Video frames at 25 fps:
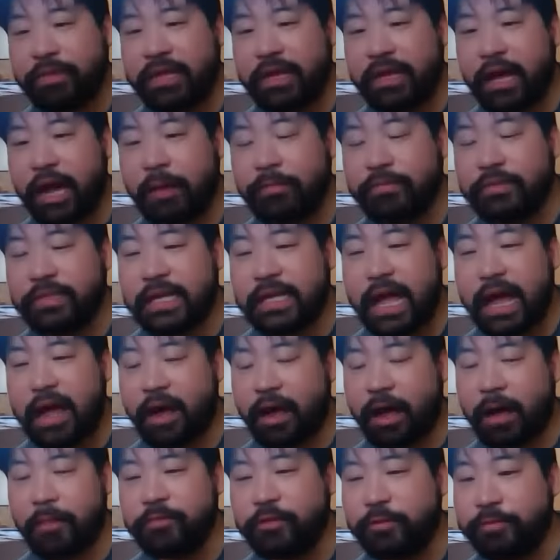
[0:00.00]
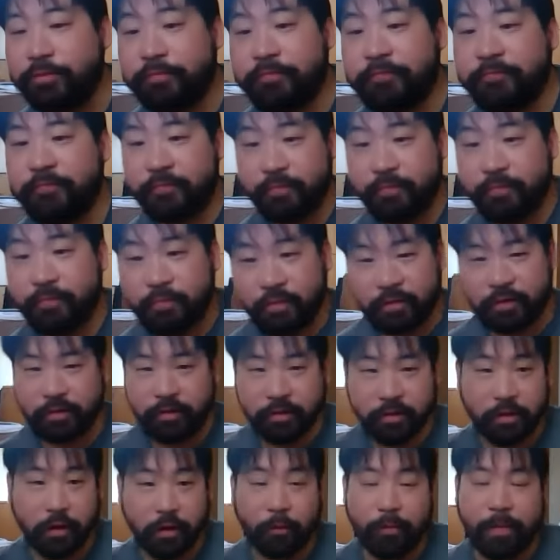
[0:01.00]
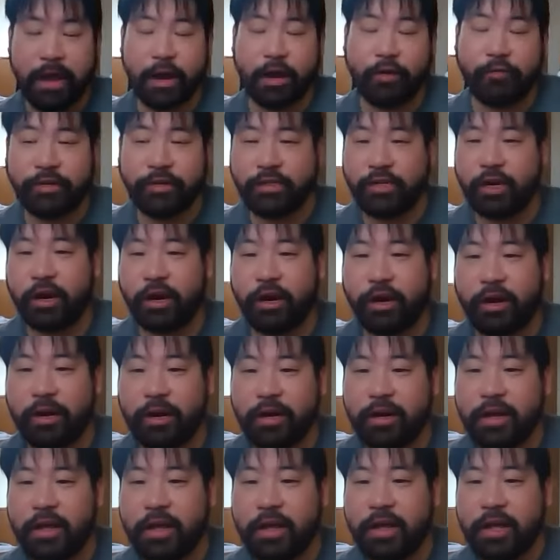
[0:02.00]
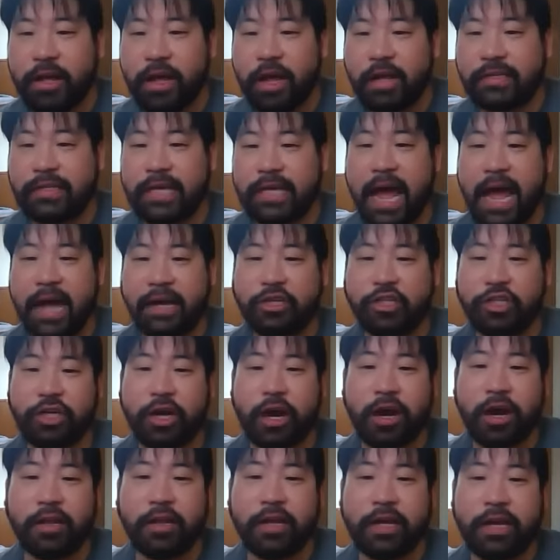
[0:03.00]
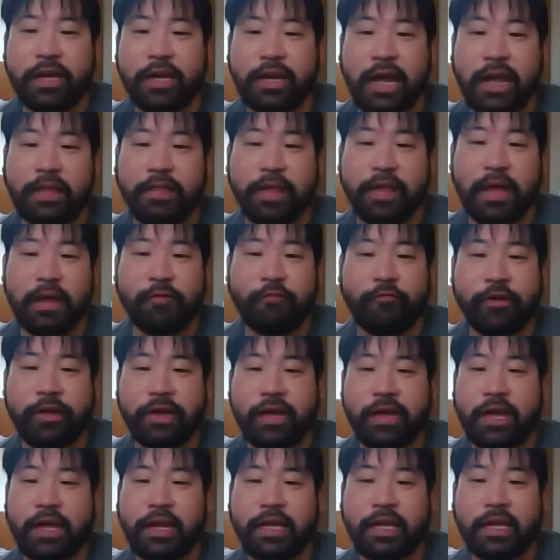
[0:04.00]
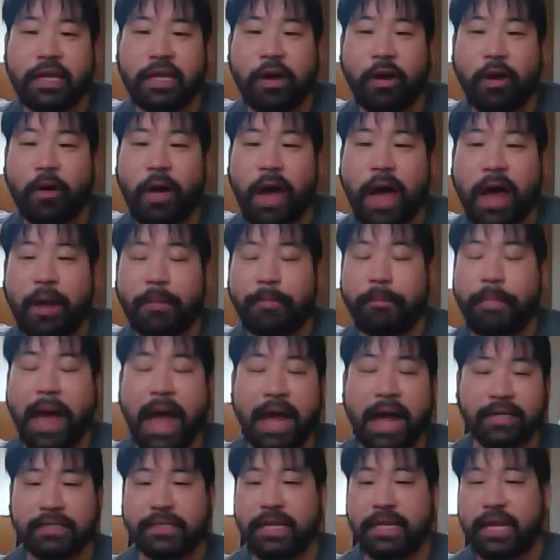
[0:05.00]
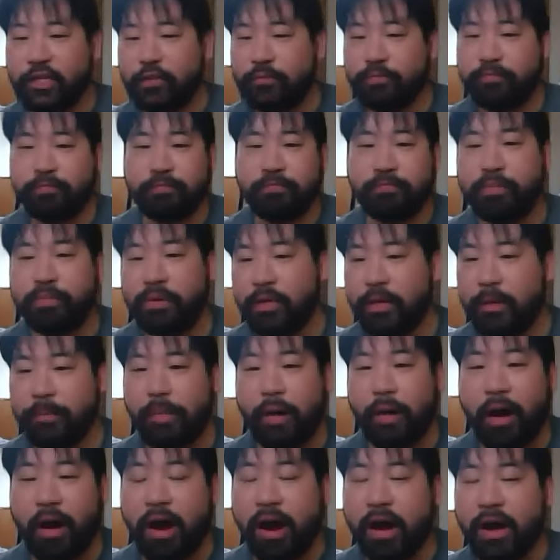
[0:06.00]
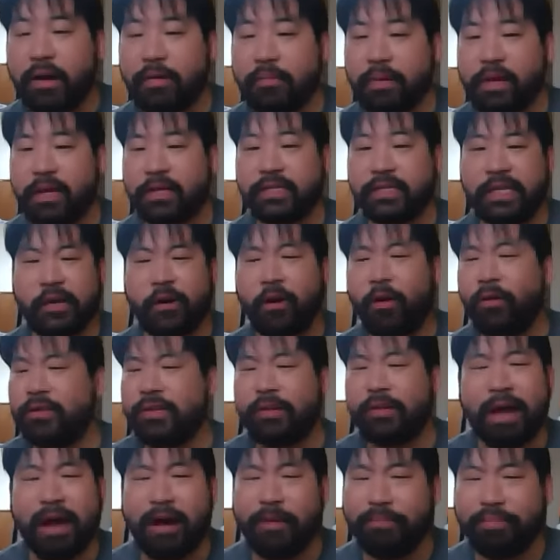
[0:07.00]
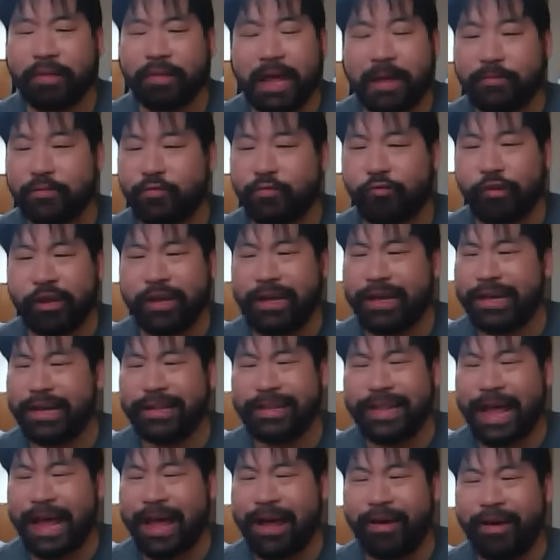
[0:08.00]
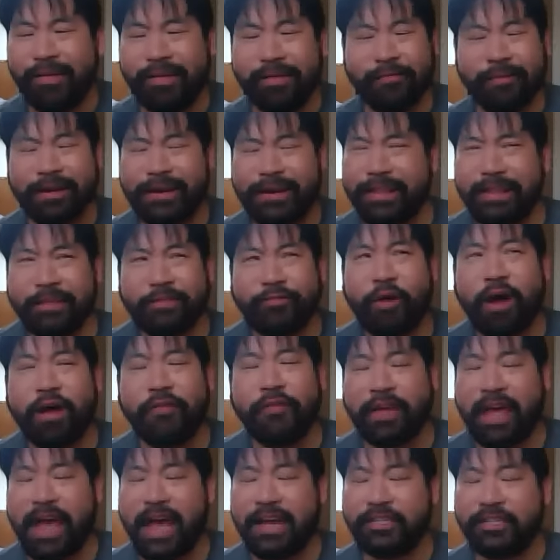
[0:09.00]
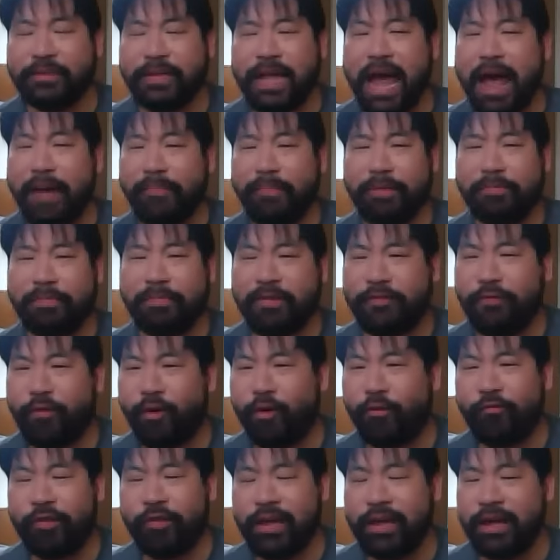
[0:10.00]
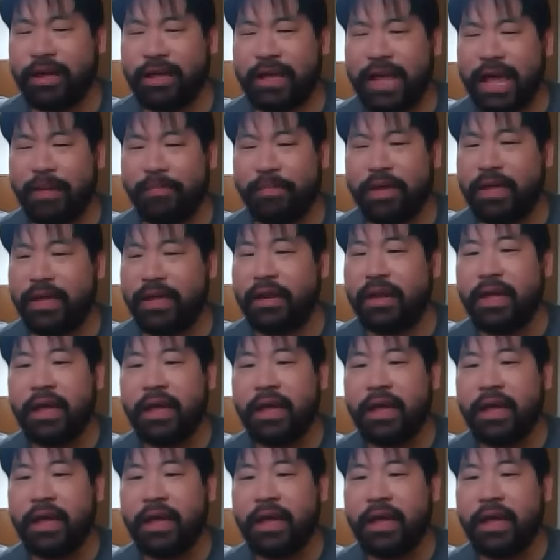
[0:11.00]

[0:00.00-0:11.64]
comes, made her return, attacked Charlotte, and then Rhea and Io had a backstage pull apart because Io somehow blames Rhea now when the disqualification happened before Rhea came in.